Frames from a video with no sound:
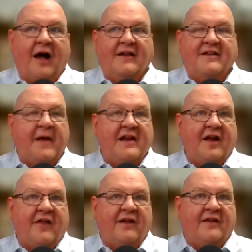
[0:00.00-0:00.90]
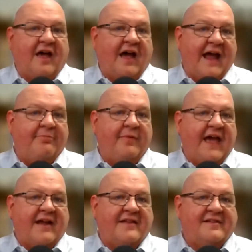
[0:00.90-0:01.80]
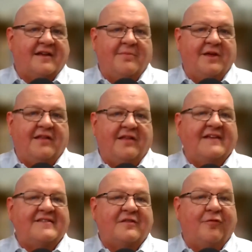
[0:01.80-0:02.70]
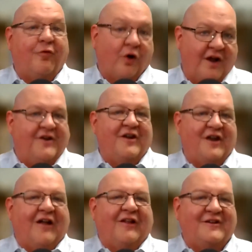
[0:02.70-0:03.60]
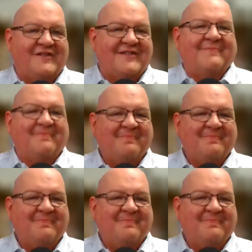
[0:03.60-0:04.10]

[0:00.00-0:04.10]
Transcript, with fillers: uh, depending on the type, that's going to be less than $400